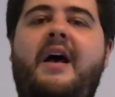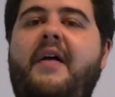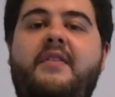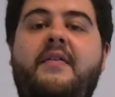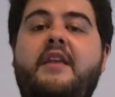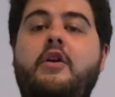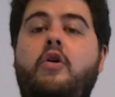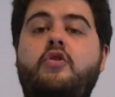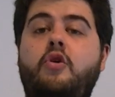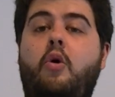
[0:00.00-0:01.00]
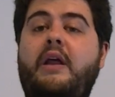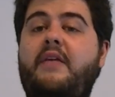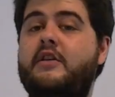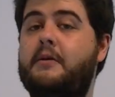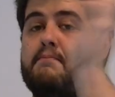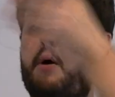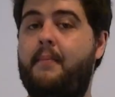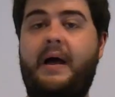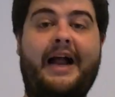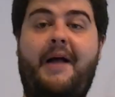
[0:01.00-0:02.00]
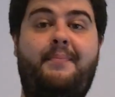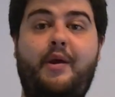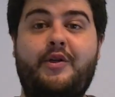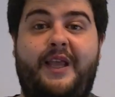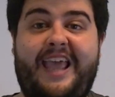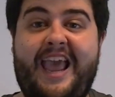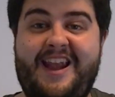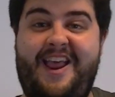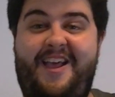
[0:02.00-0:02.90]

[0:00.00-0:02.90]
and then the knot, you go like this, boop, and appears again